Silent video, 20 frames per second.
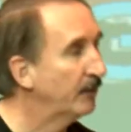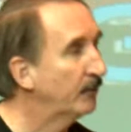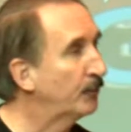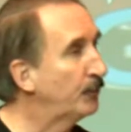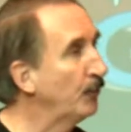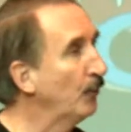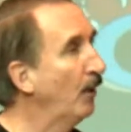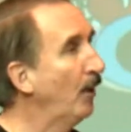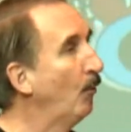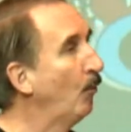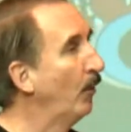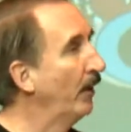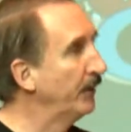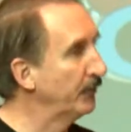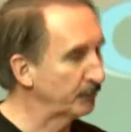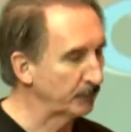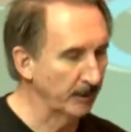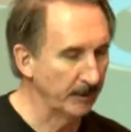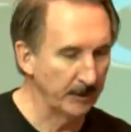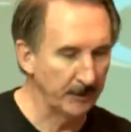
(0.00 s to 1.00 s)
201
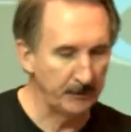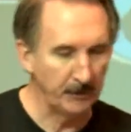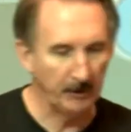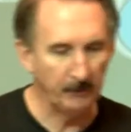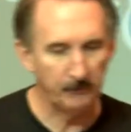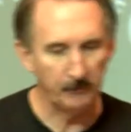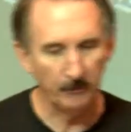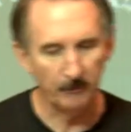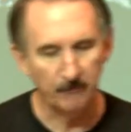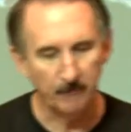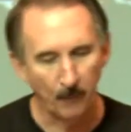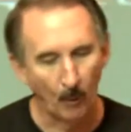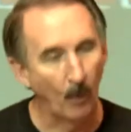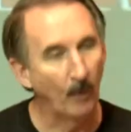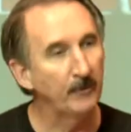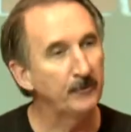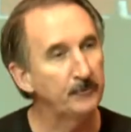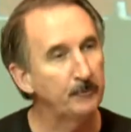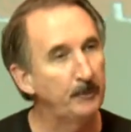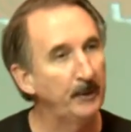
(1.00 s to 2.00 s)
is going to teach you
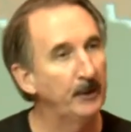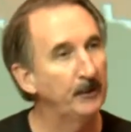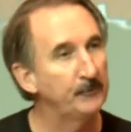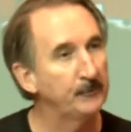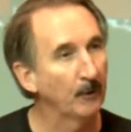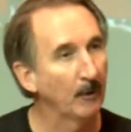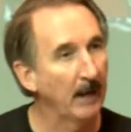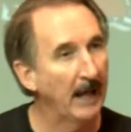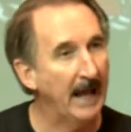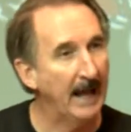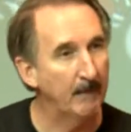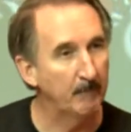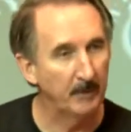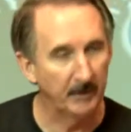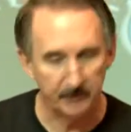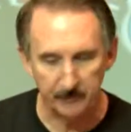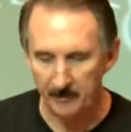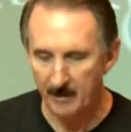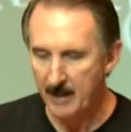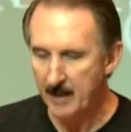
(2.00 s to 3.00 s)
four spiritual
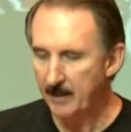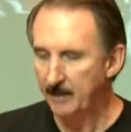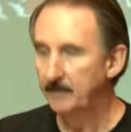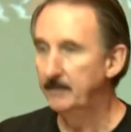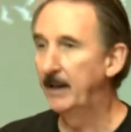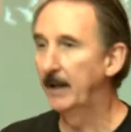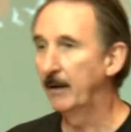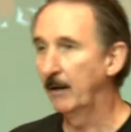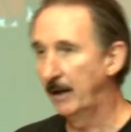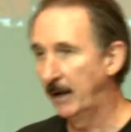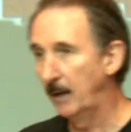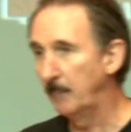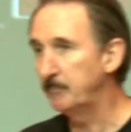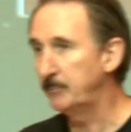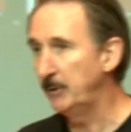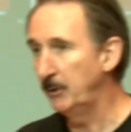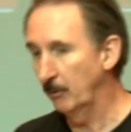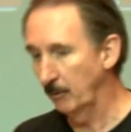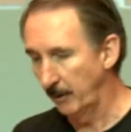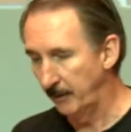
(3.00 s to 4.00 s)
habits that'll help
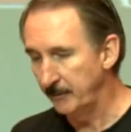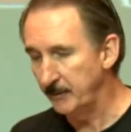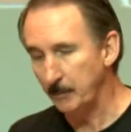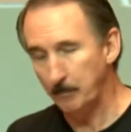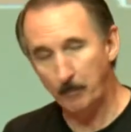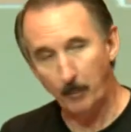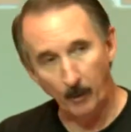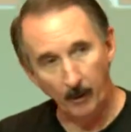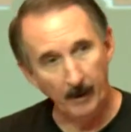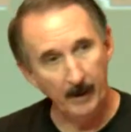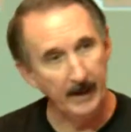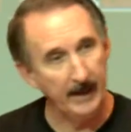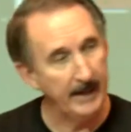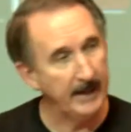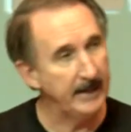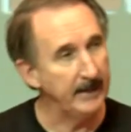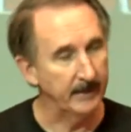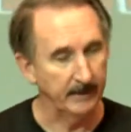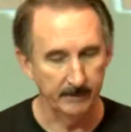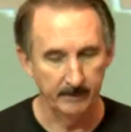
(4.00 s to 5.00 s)
you learn to
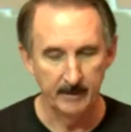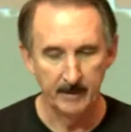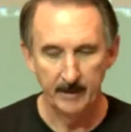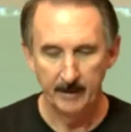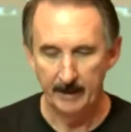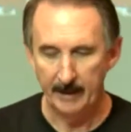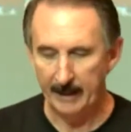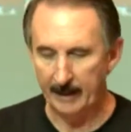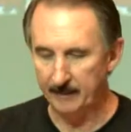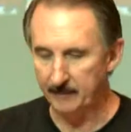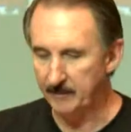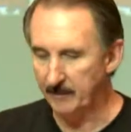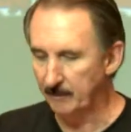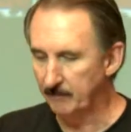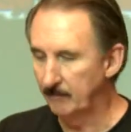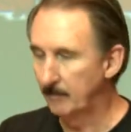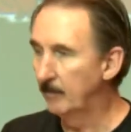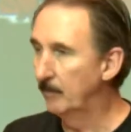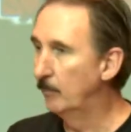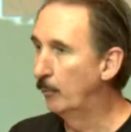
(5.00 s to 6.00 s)
pray and, and to
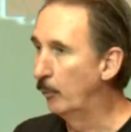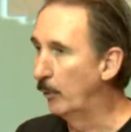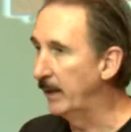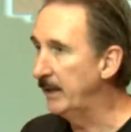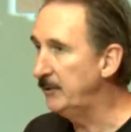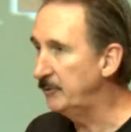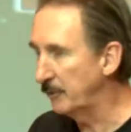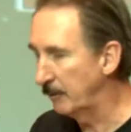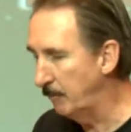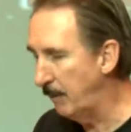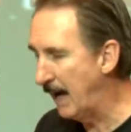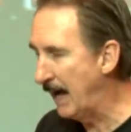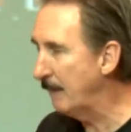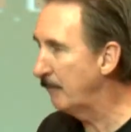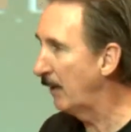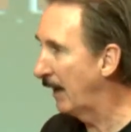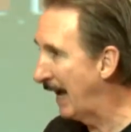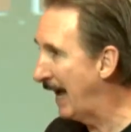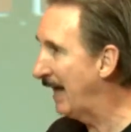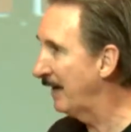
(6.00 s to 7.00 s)
read your
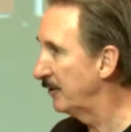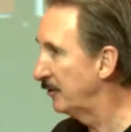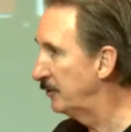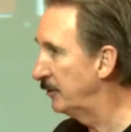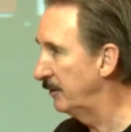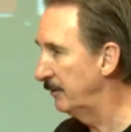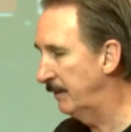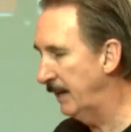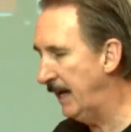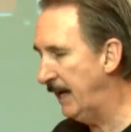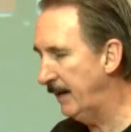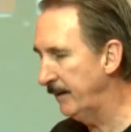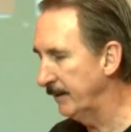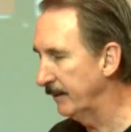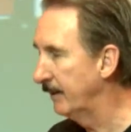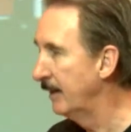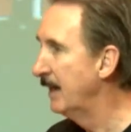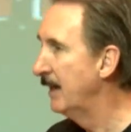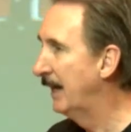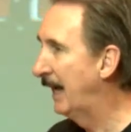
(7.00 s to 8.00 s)
Bible, how to do that, and
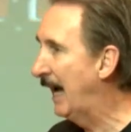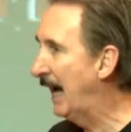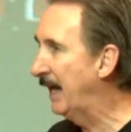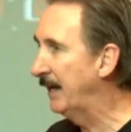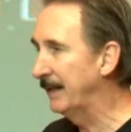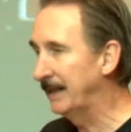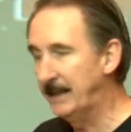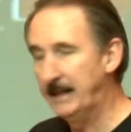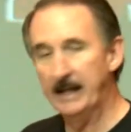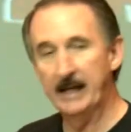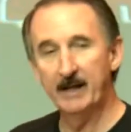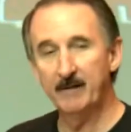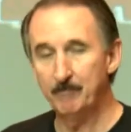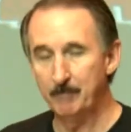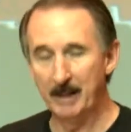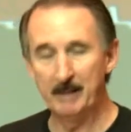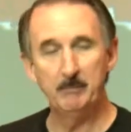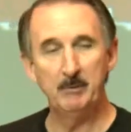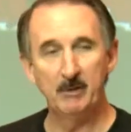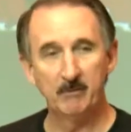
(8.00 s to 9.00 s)
how to give.
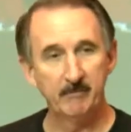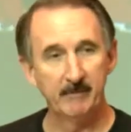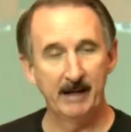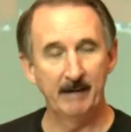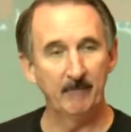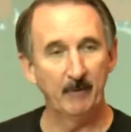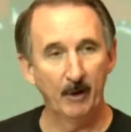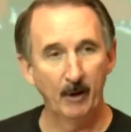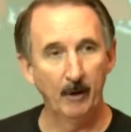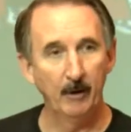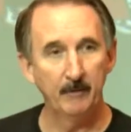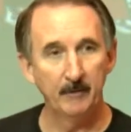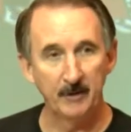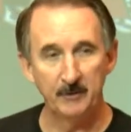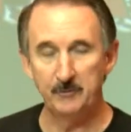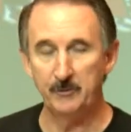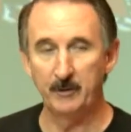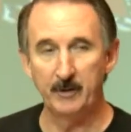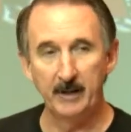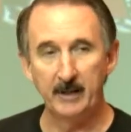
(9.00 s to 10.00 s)
Maybe you've never heard
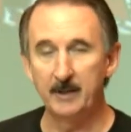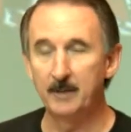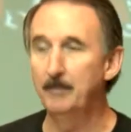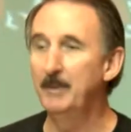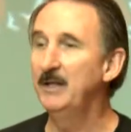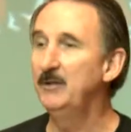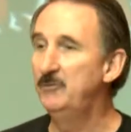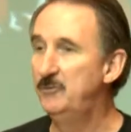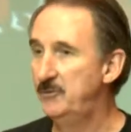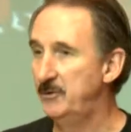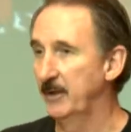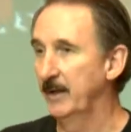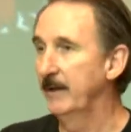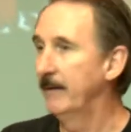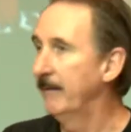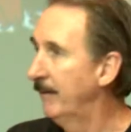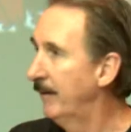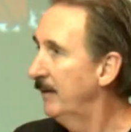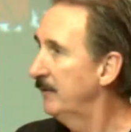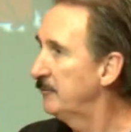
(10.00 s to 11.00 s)
that you need to be
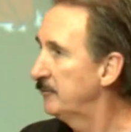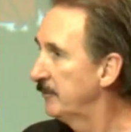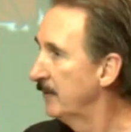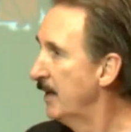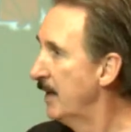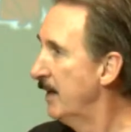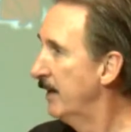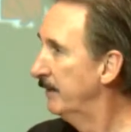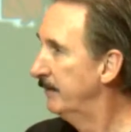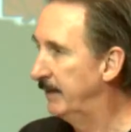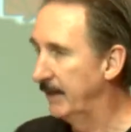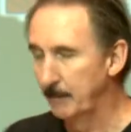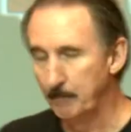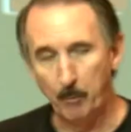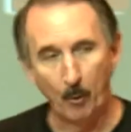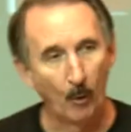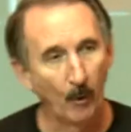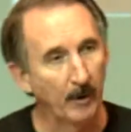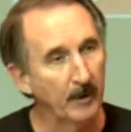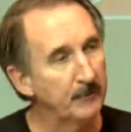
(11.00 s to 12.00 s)
generous, the
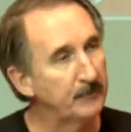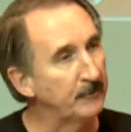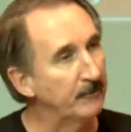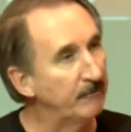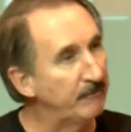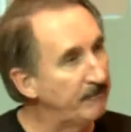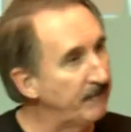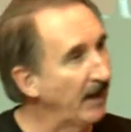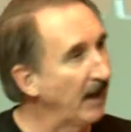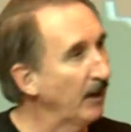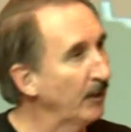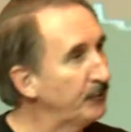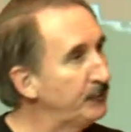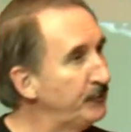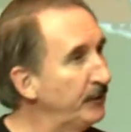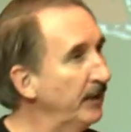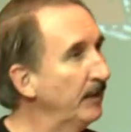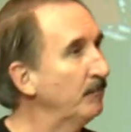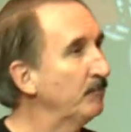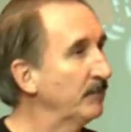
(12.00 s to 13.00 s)
importance of
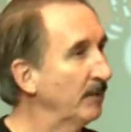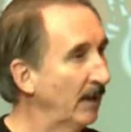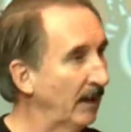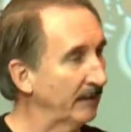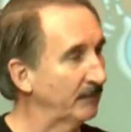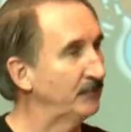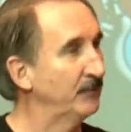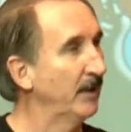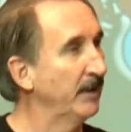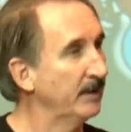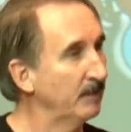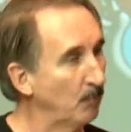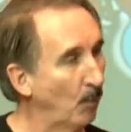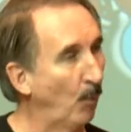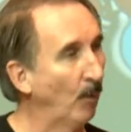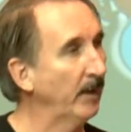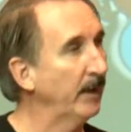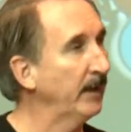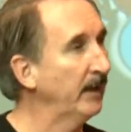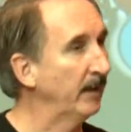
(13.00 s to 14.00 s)
fellowship, like Sunday
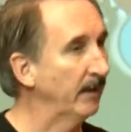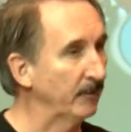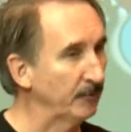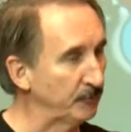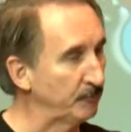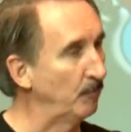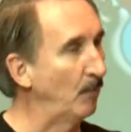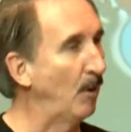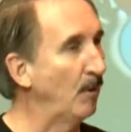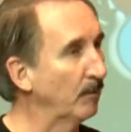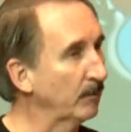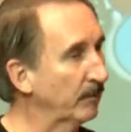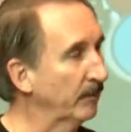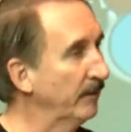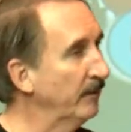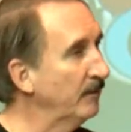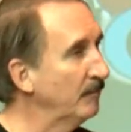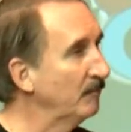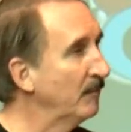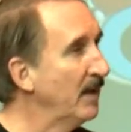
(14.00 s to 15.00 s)
morning in a small
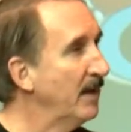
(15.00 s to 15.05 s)
group,